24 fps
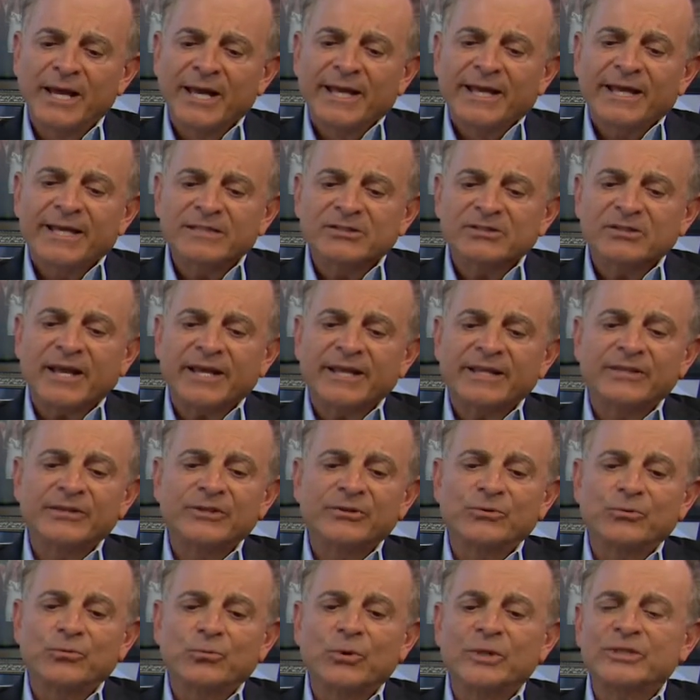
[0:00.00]
It's like,
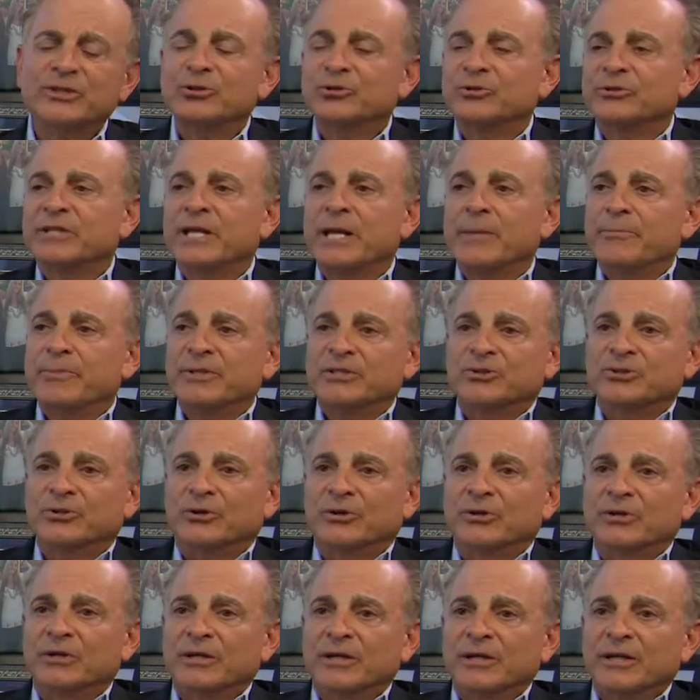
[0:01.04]
what's your temperature?
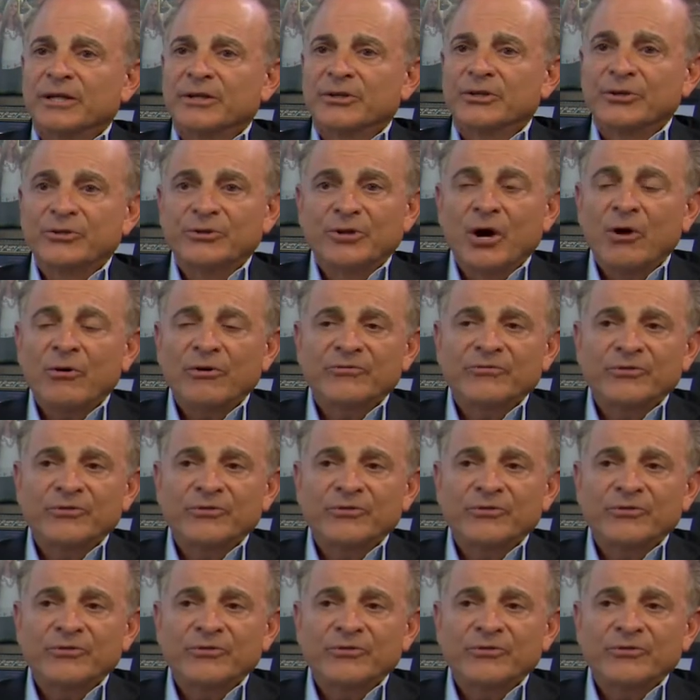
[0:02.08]
You know, if